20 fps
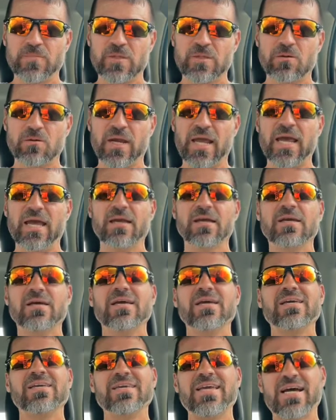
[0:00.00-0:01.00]
Okay?
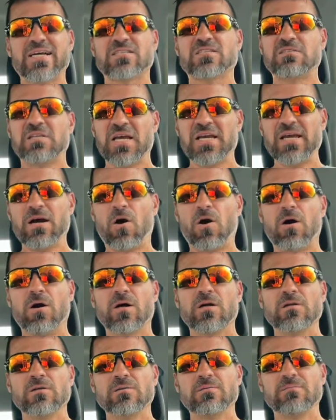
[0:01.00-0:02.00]
Yes, they
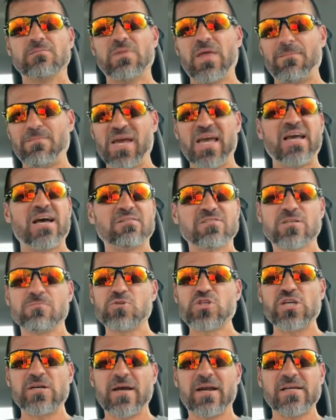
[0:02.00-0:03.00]
are they may have some
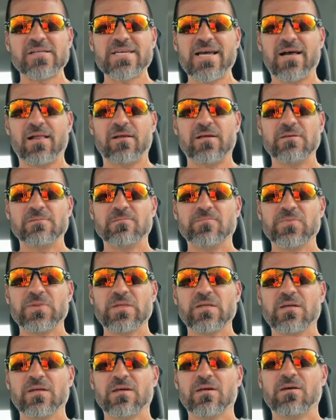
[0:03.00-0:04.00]
genetic talent,
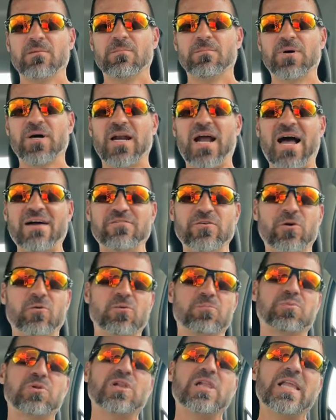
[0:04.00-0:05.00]
but I've known
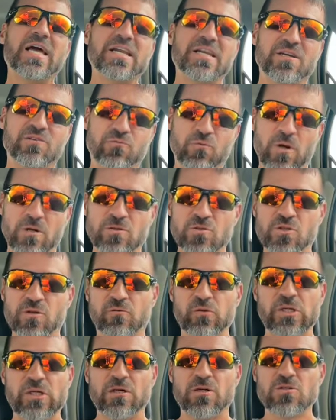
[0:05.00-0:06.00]
plenty of runners over
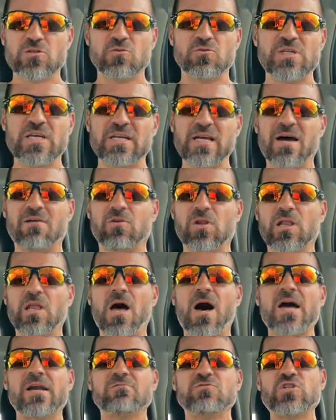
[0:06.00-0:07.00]
the years who didn't have a
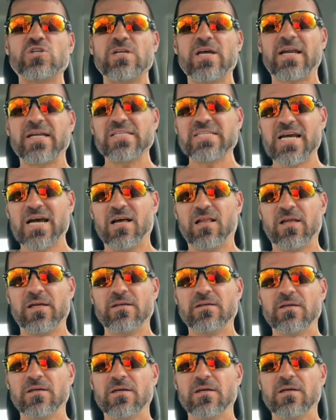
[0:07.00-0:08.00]
lot of genetic talent
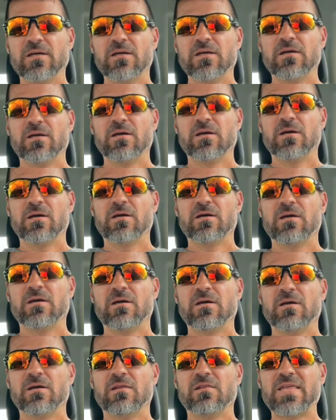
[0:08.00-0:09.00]

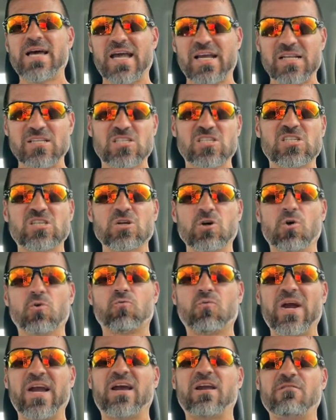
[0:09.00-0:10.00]
that still
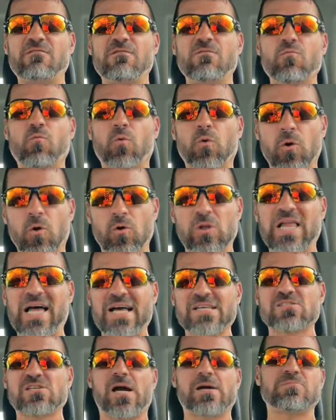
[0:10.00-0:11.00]
ran world
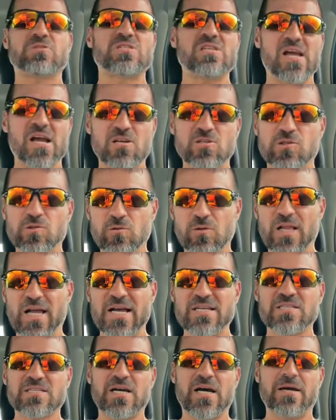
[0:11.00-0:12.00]
class times, national
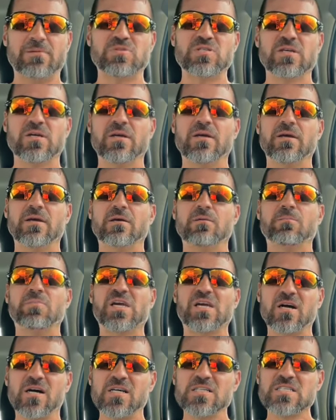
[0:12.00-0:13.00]
class times,
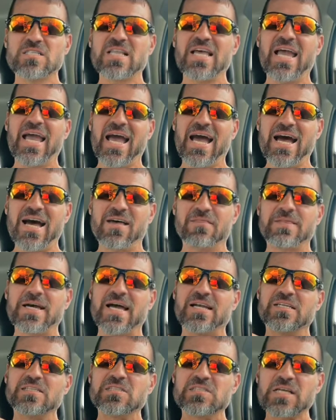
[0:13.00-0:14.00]
because they had
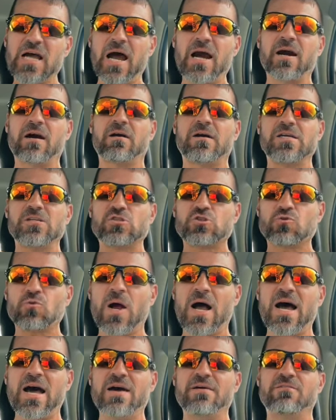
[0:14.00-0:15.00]
that desire and
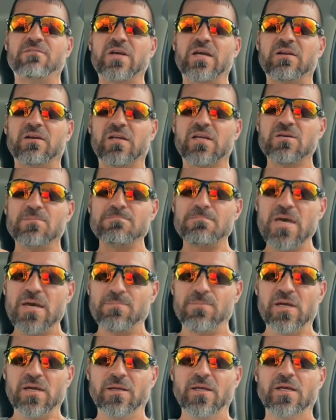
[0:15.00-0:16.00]
drive and
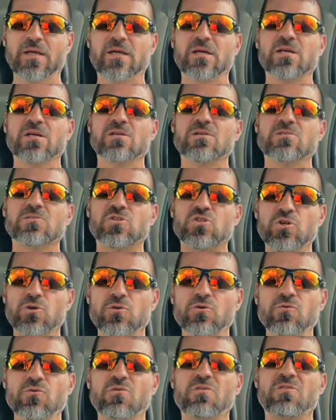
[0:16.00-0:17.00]
commitment
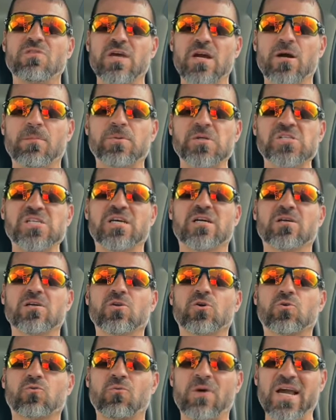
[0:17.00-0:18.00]
to their
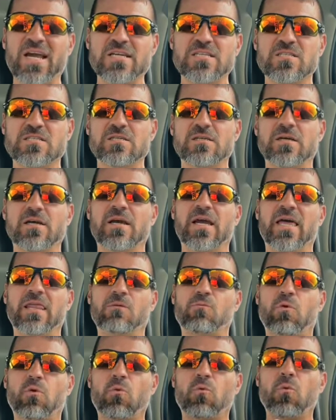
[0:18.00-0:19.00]
particular race, and they
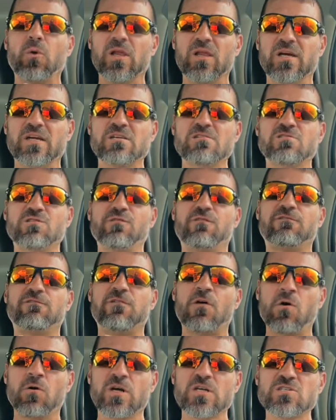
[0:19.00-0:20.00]
were willing to
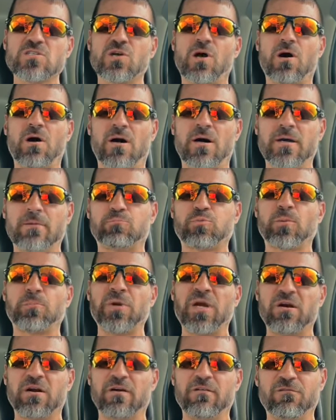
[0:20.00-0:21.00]
focus on
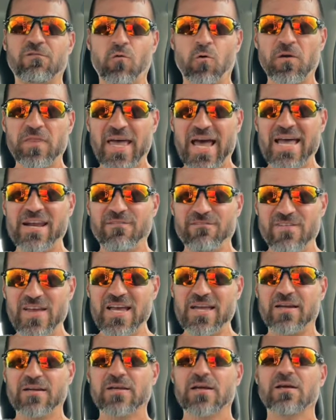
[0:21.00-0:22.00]
preparing for that
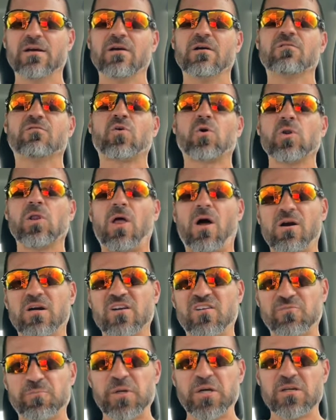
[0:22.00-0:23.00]
event for a long
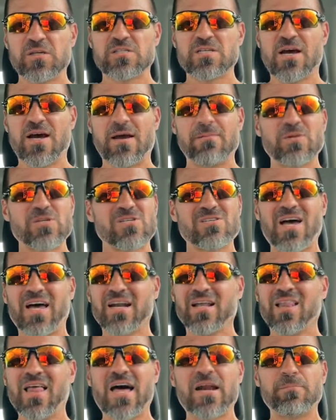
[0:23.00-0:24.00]
enough period of time. There's not
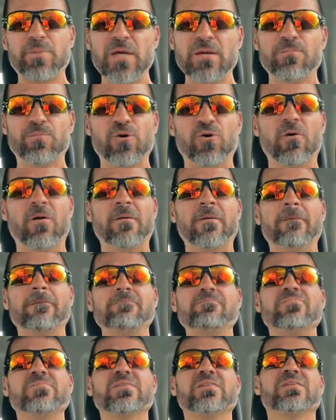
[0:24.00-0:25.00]
a lot of people
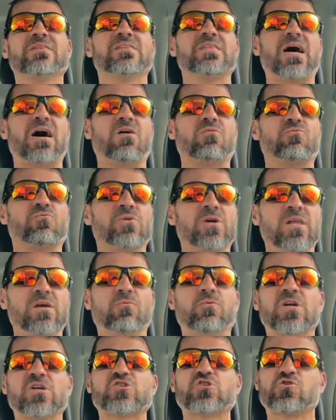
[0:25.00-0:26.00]
that really
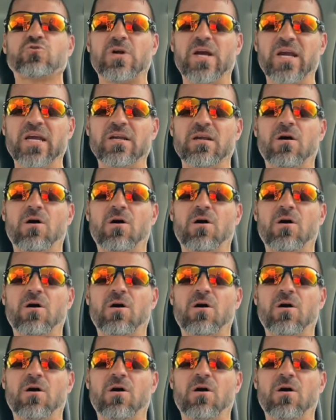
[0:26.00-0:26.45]
want to train